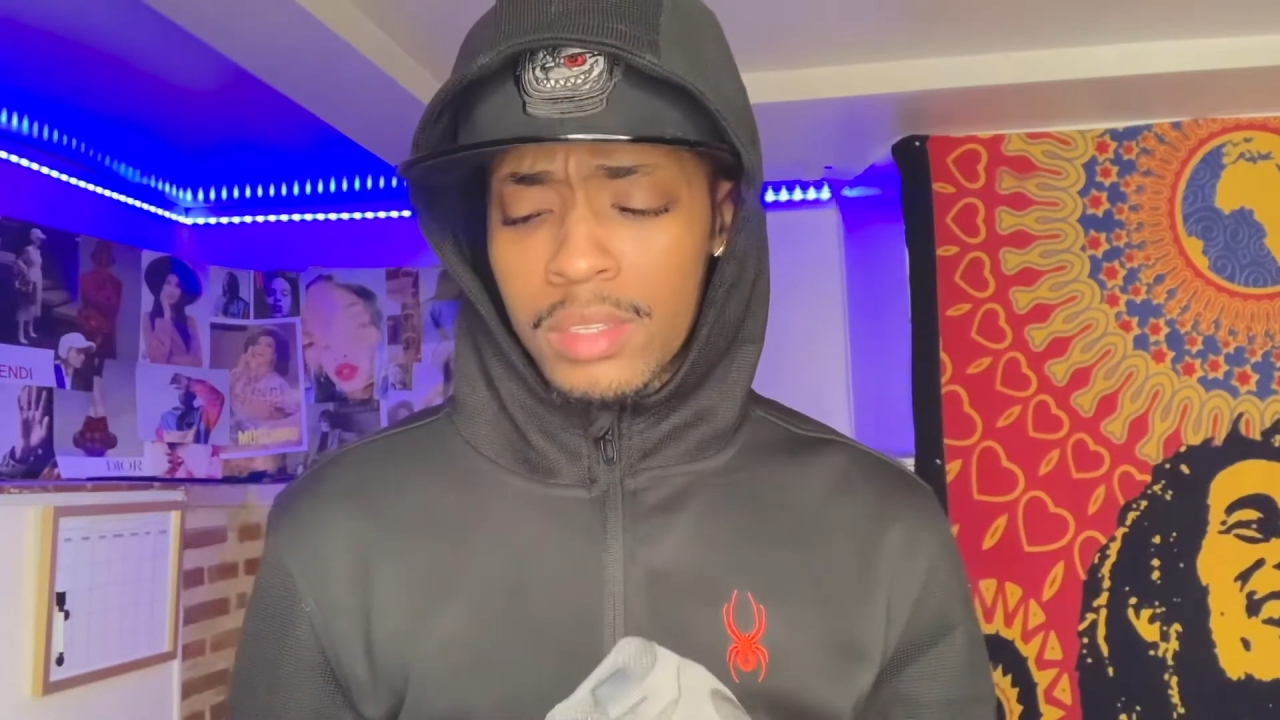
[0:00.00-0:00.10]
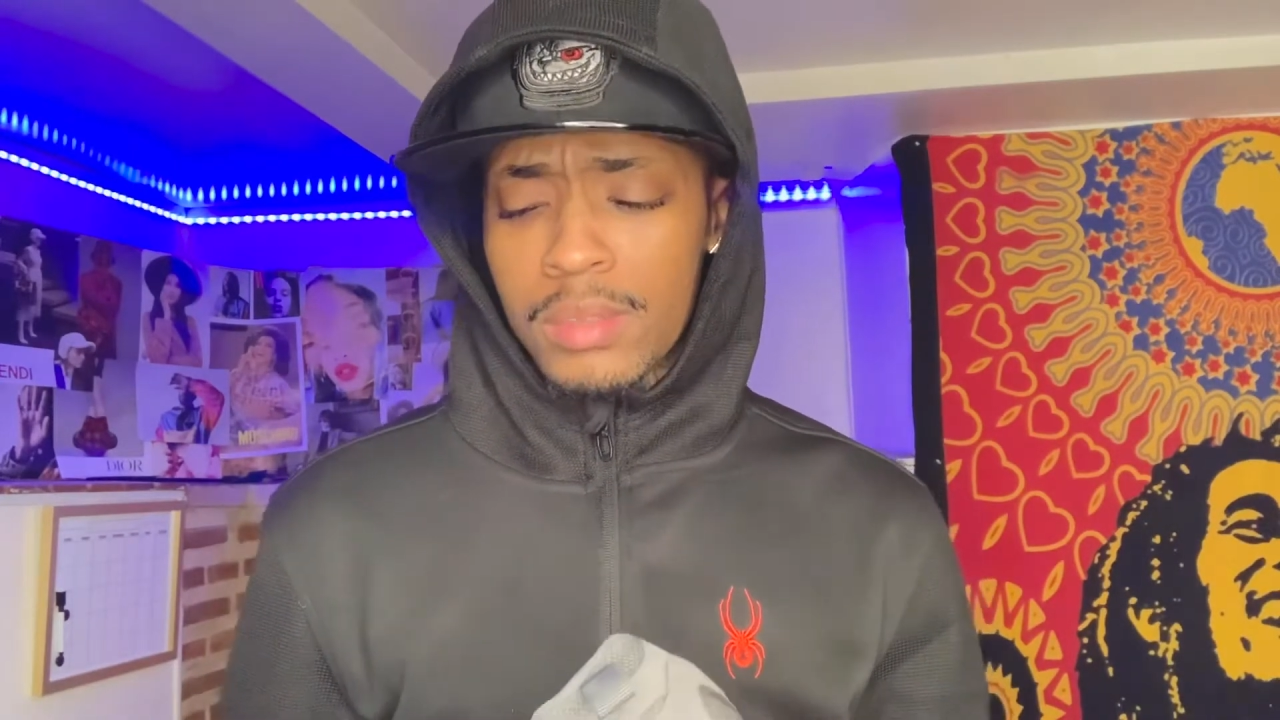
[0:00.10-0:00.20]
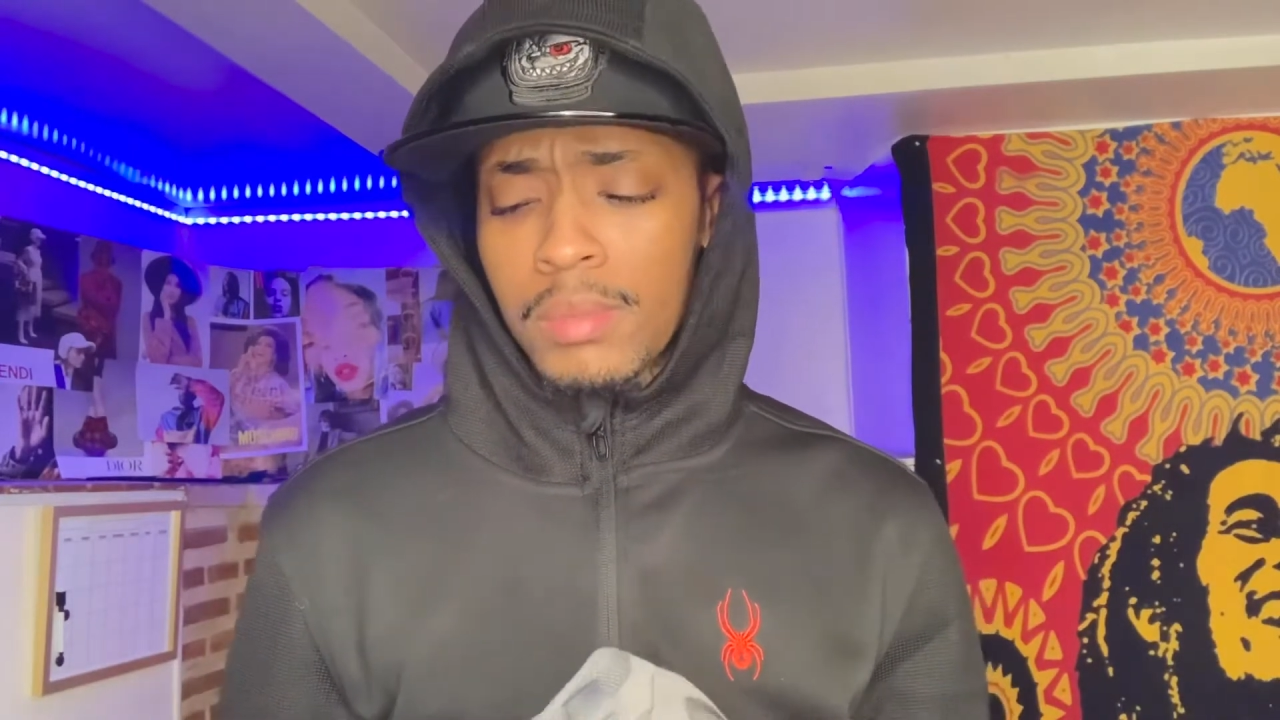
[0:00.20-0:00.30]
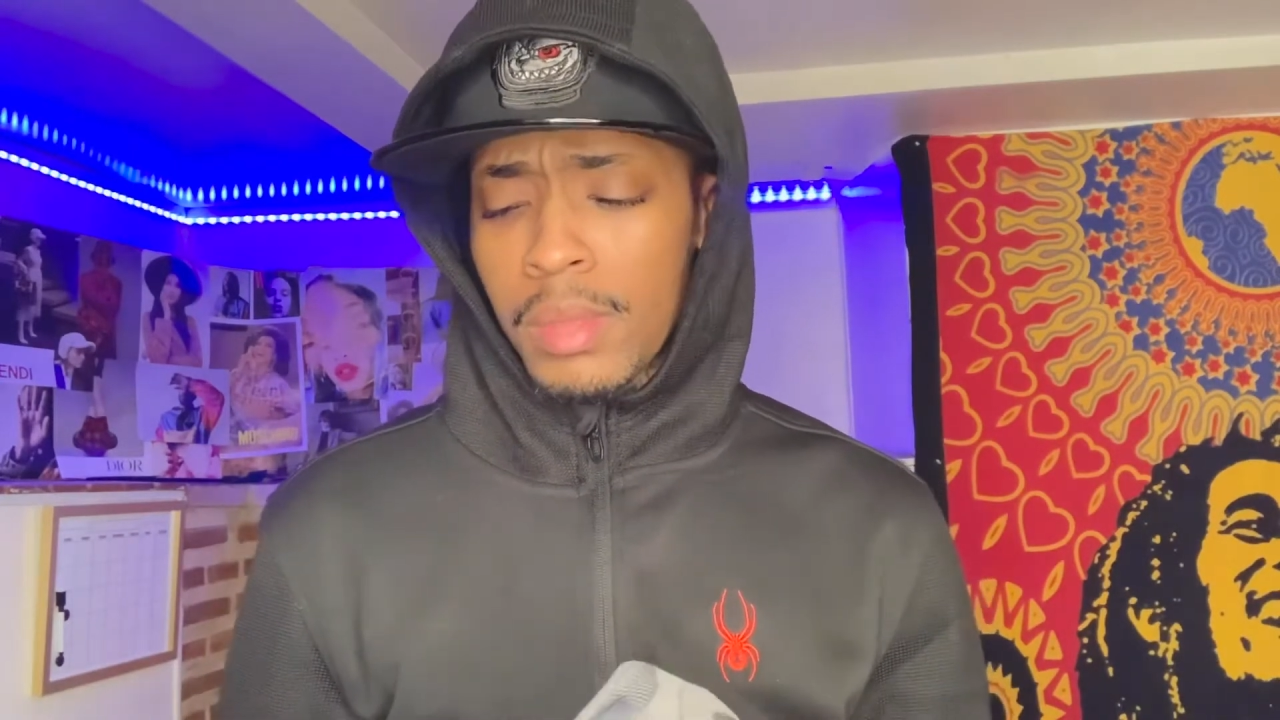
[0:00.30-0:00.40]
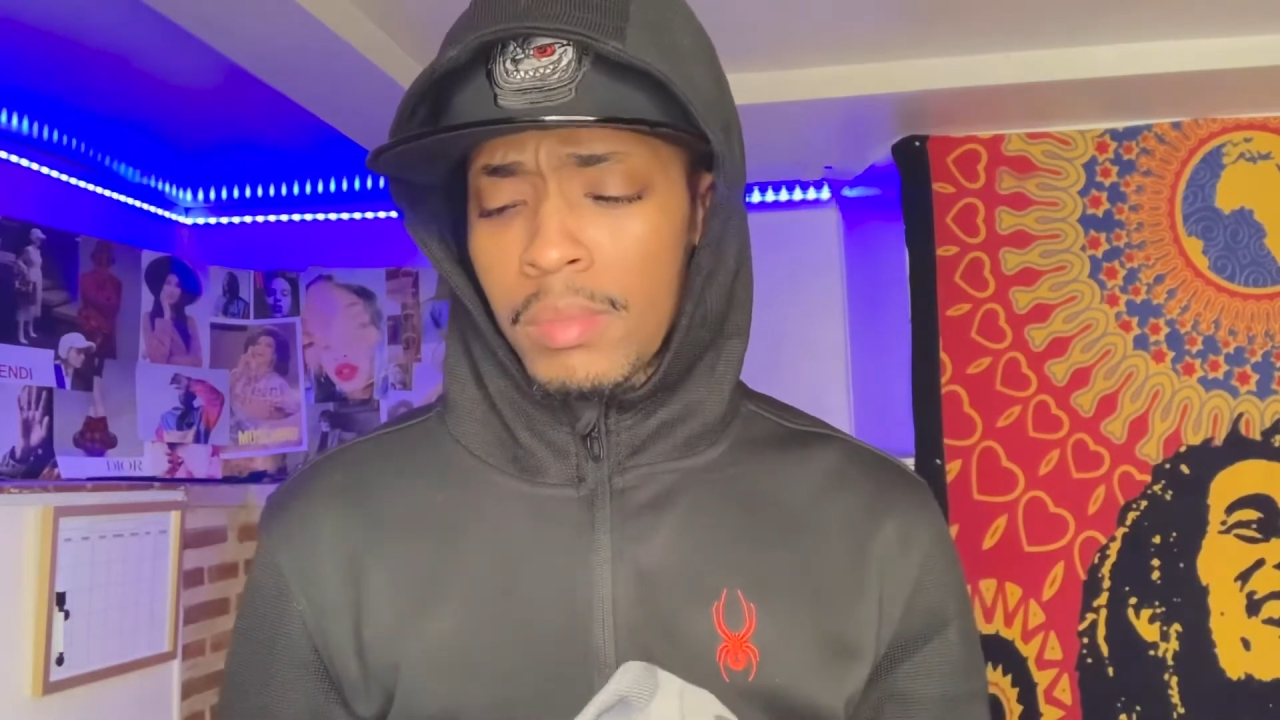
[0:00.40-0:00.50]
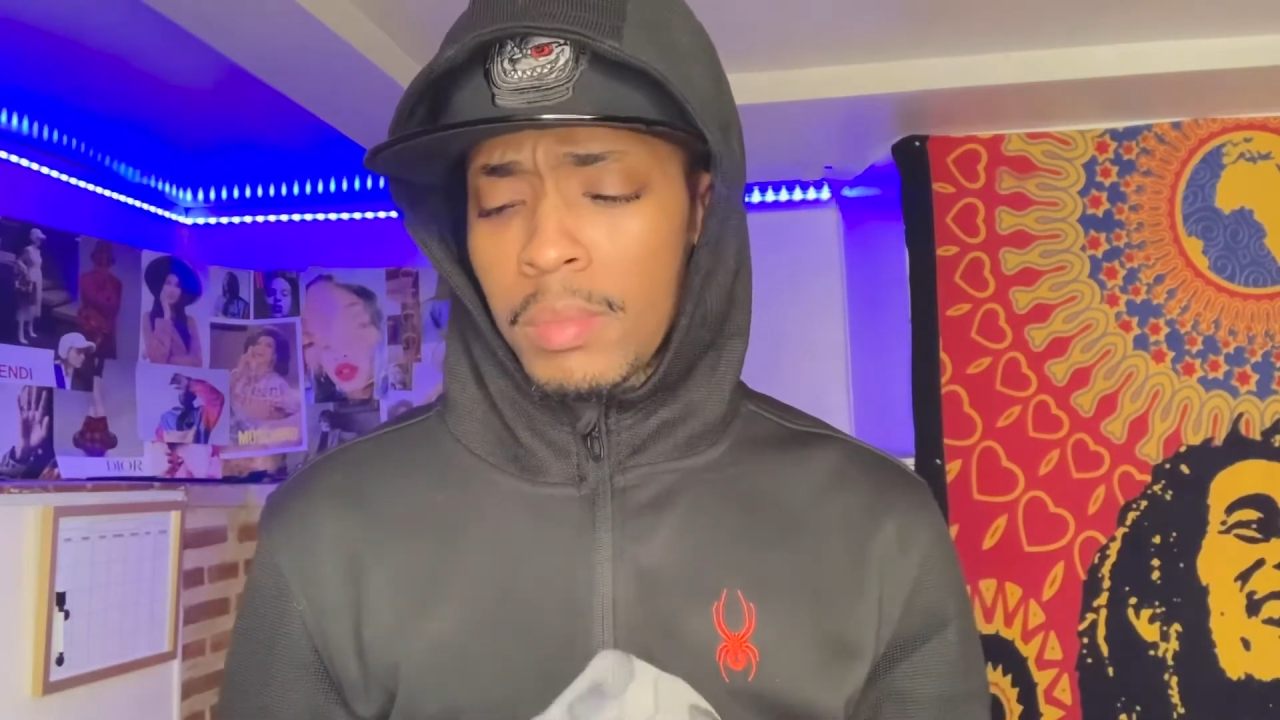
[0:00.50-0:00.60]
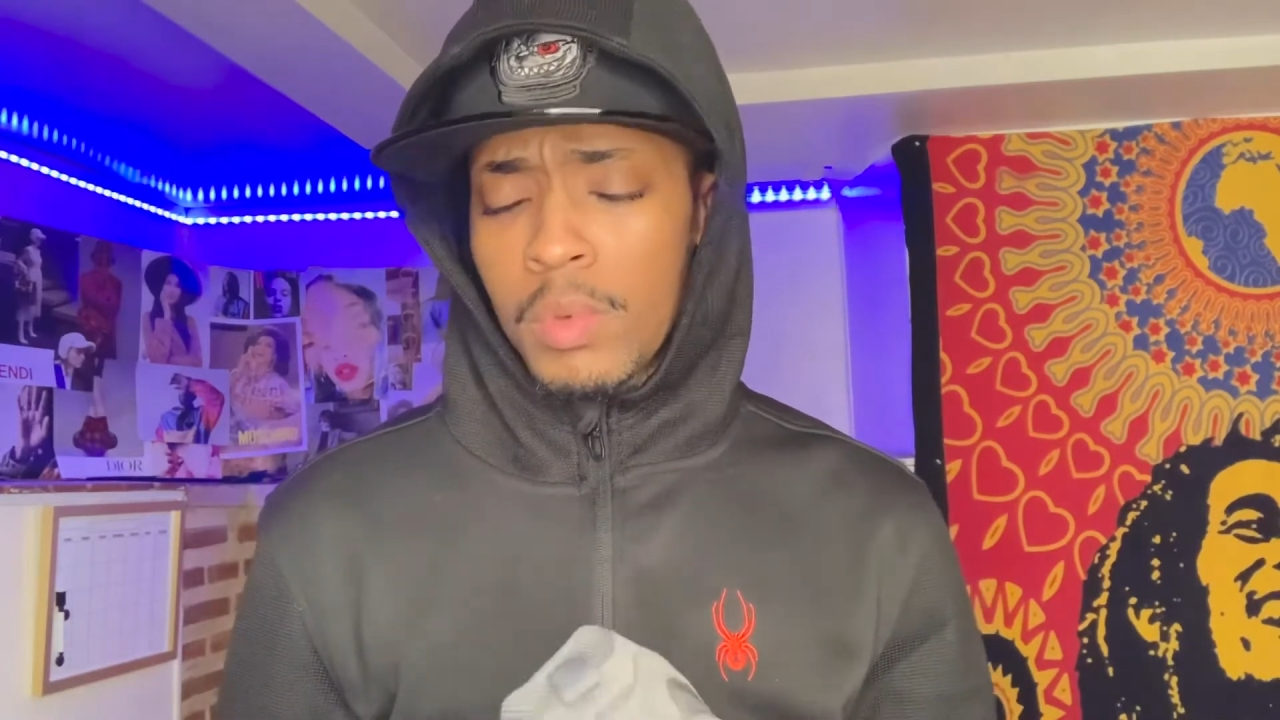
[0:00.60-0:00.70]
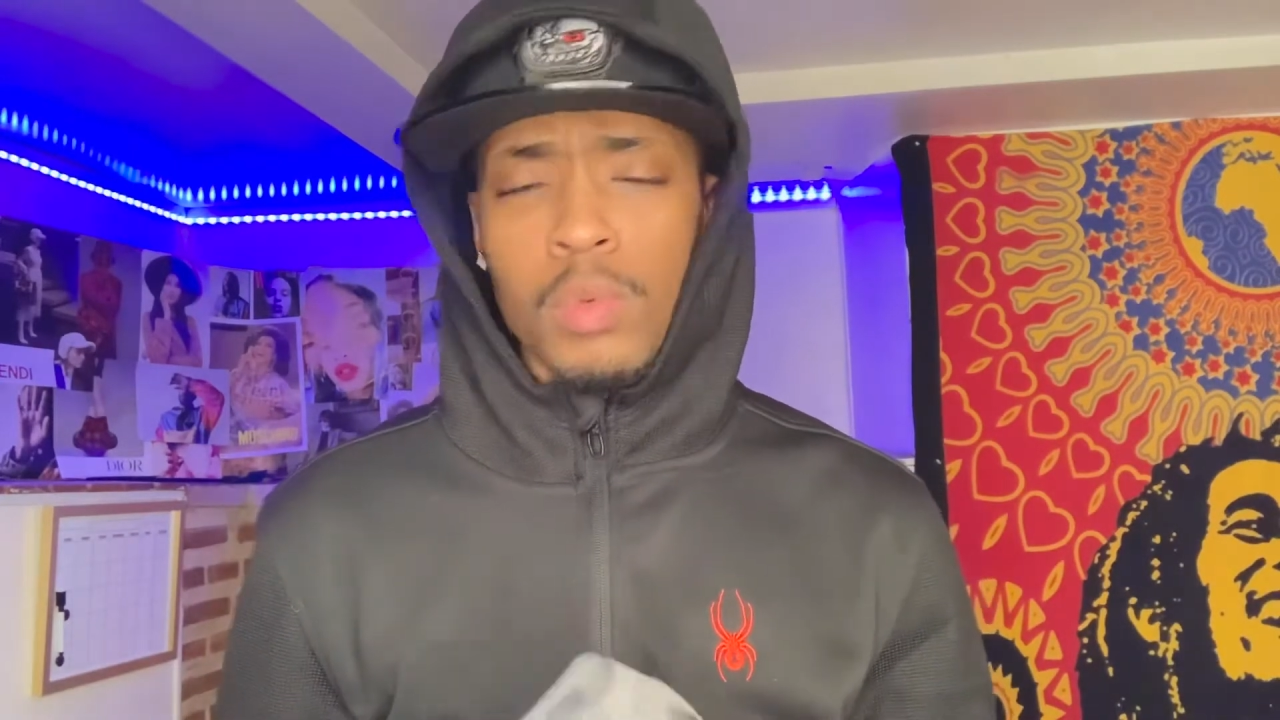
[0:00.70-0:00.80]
like, maybe one